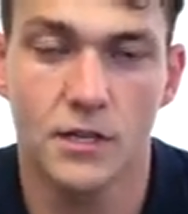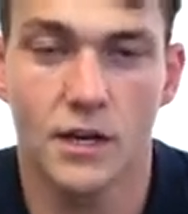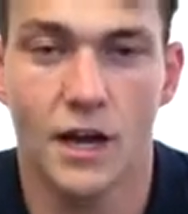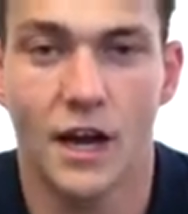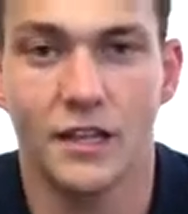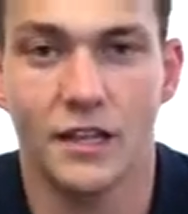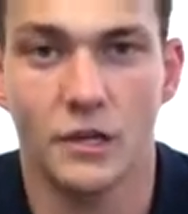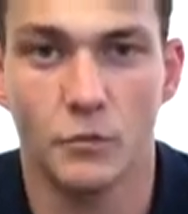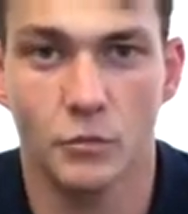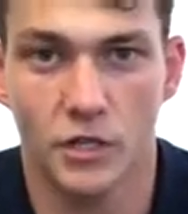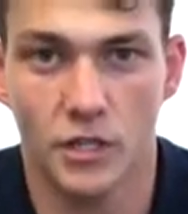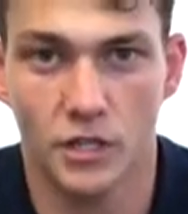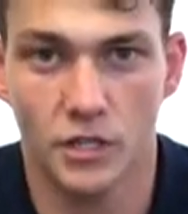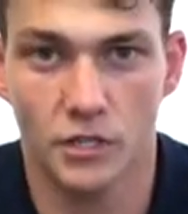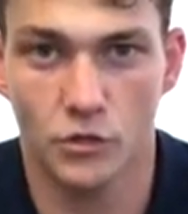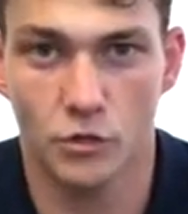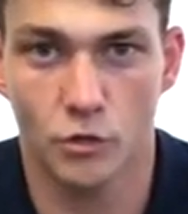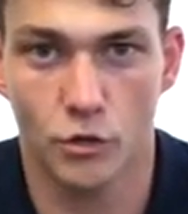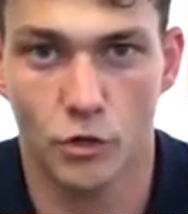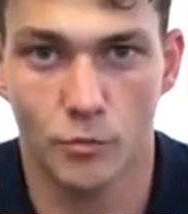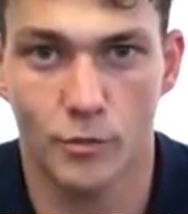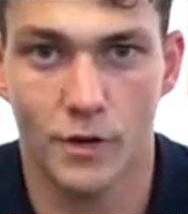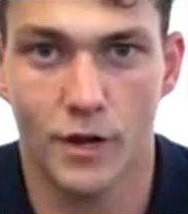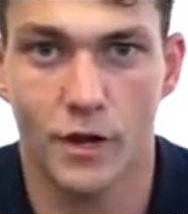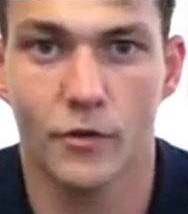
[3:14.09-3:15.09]
and then we're going to
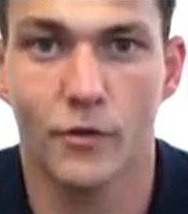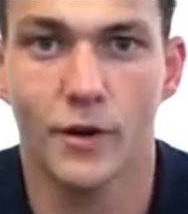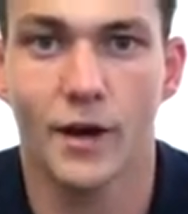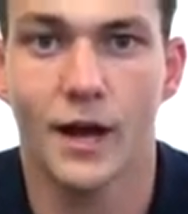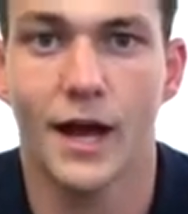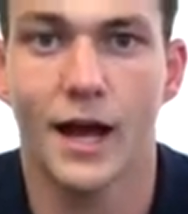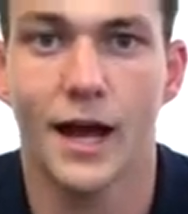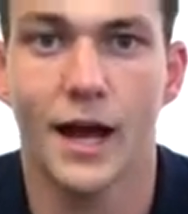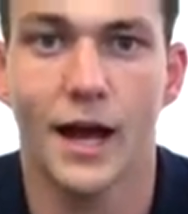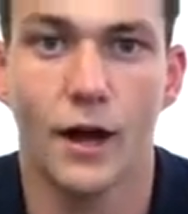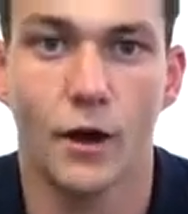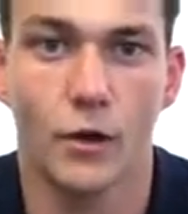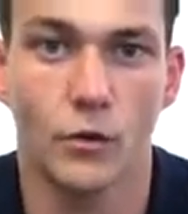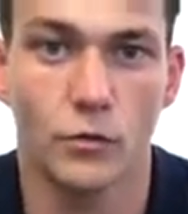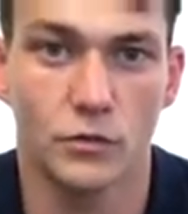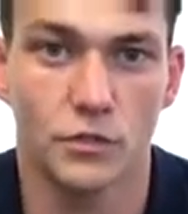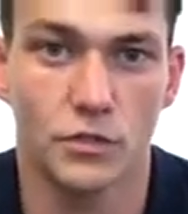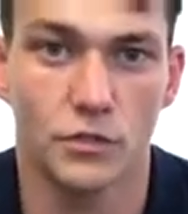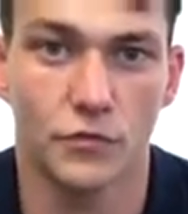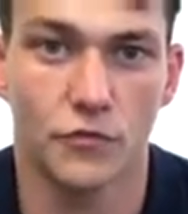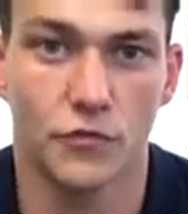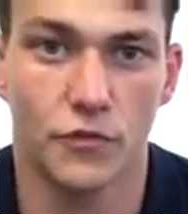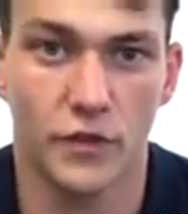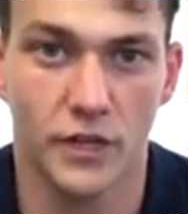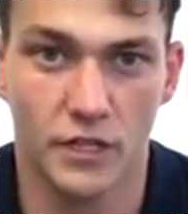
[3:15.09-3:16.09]
talk about how
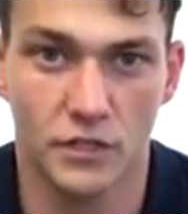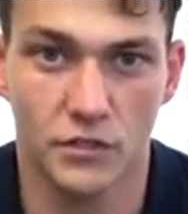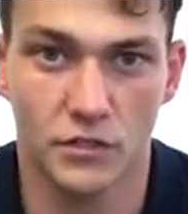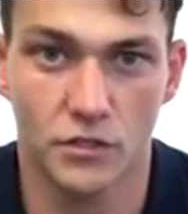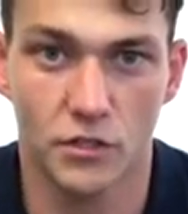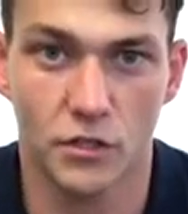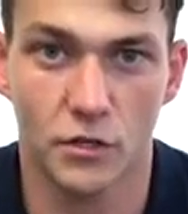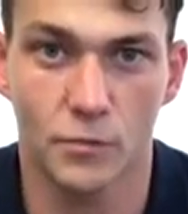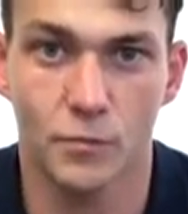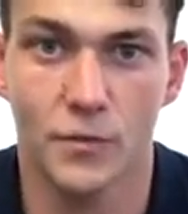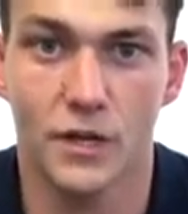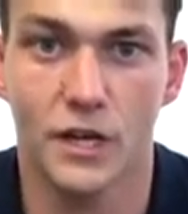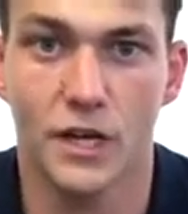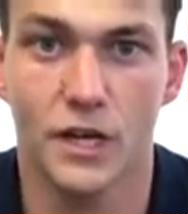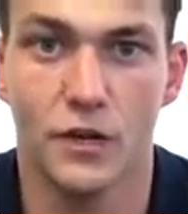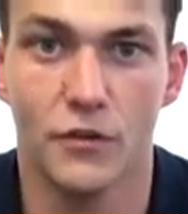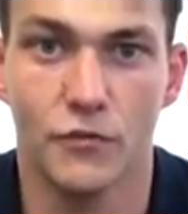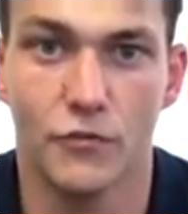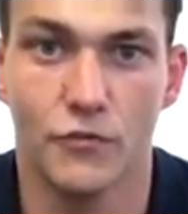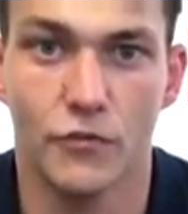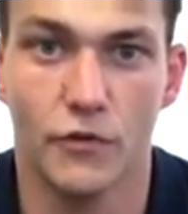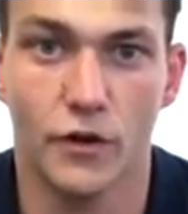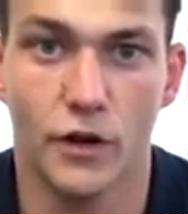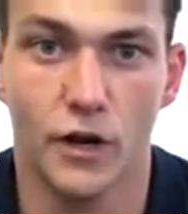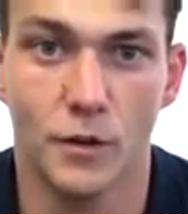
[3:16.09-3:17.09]
to fix them
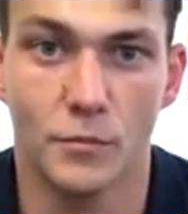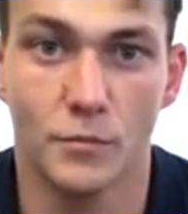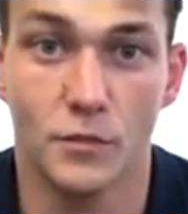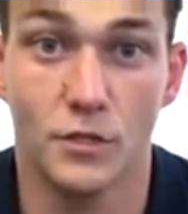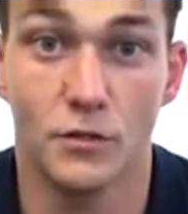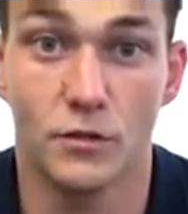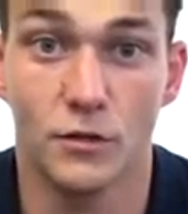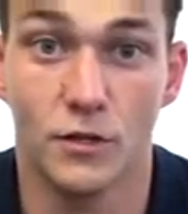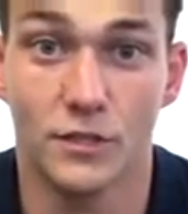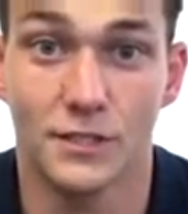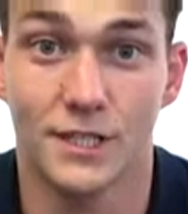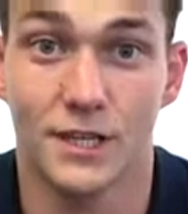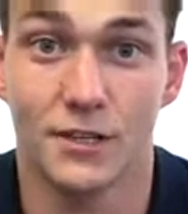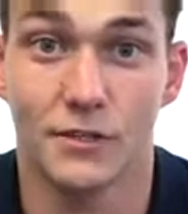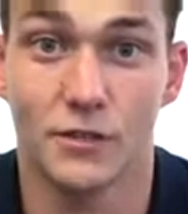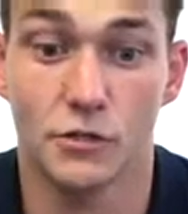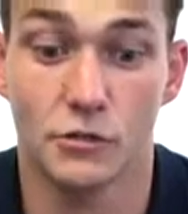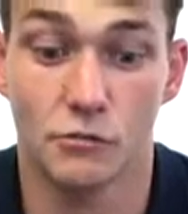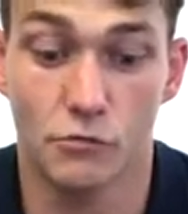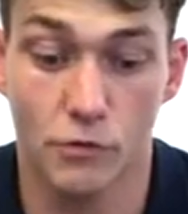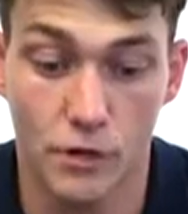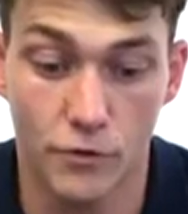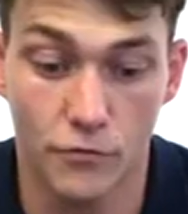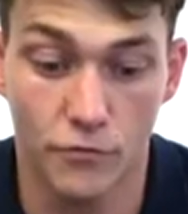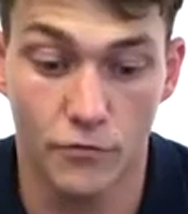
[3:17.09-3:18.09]
if you look down at
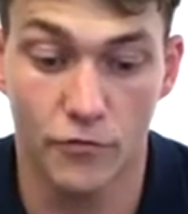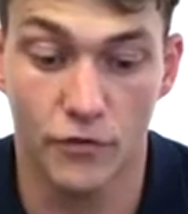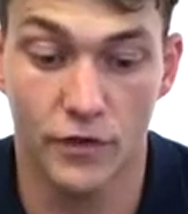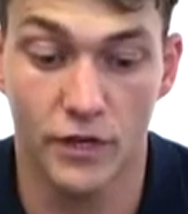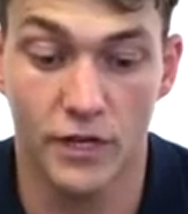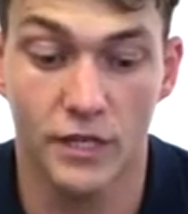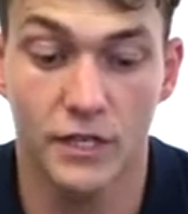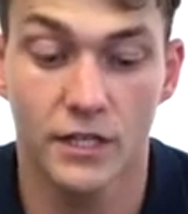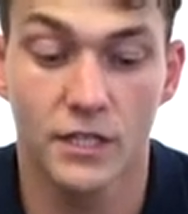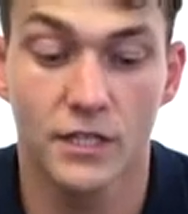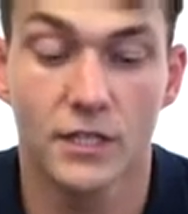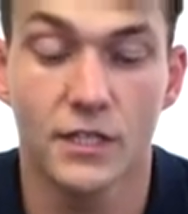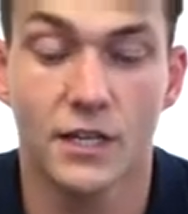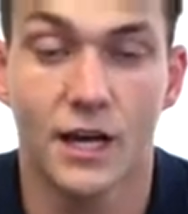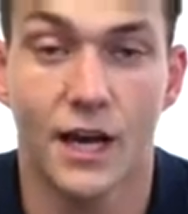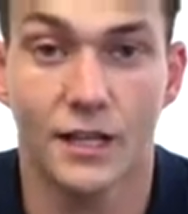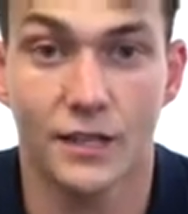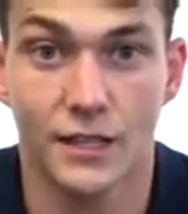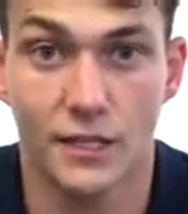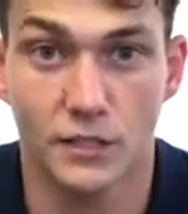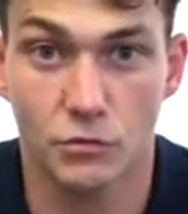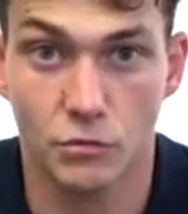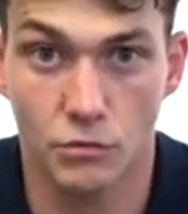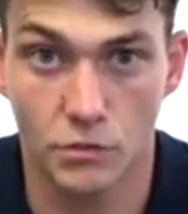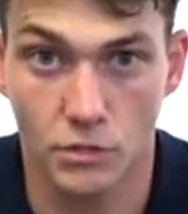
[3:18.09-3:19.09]
your own feet and
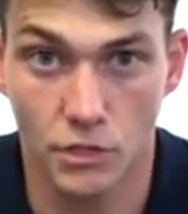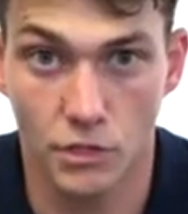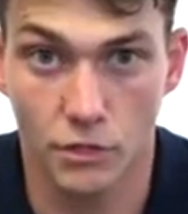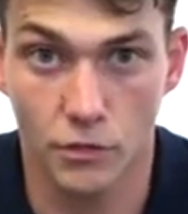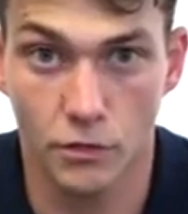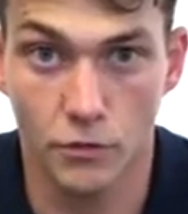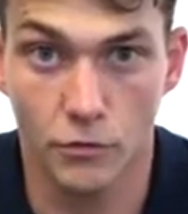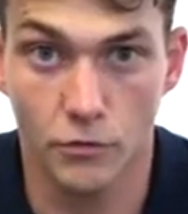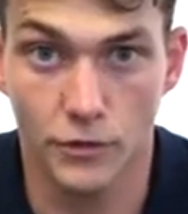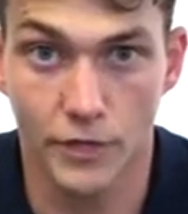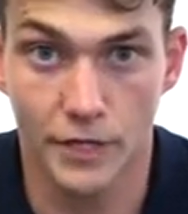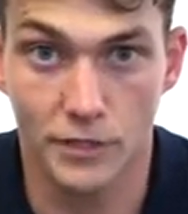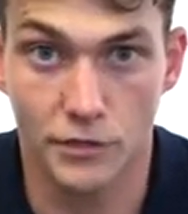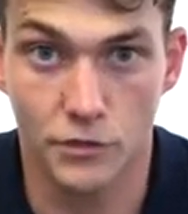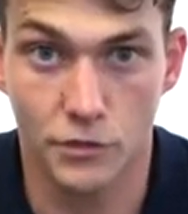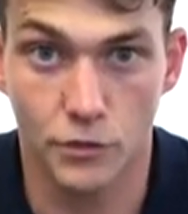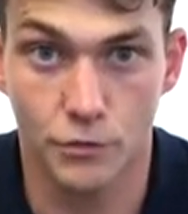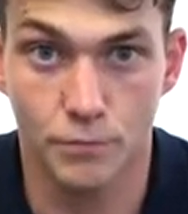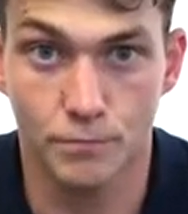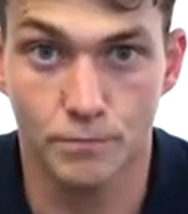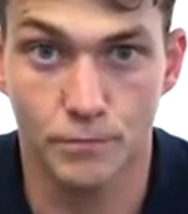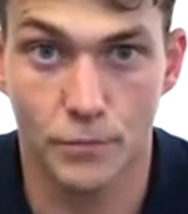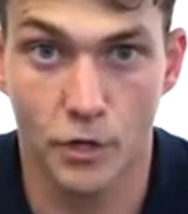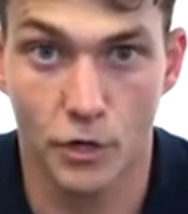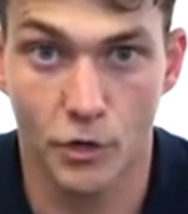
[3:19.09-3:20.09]
that's what's going on there too,
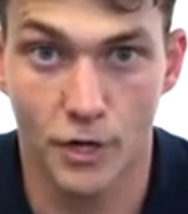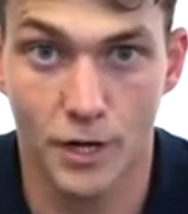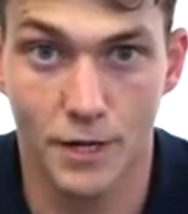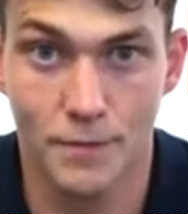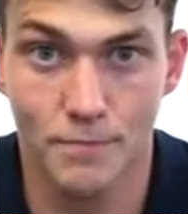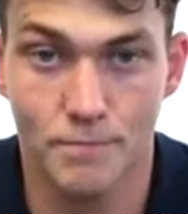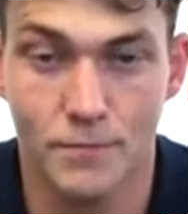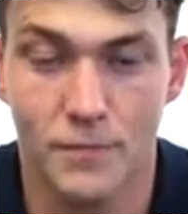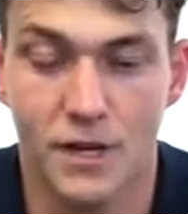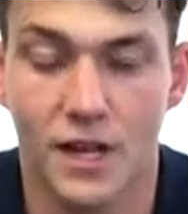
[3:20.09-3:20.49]
okay?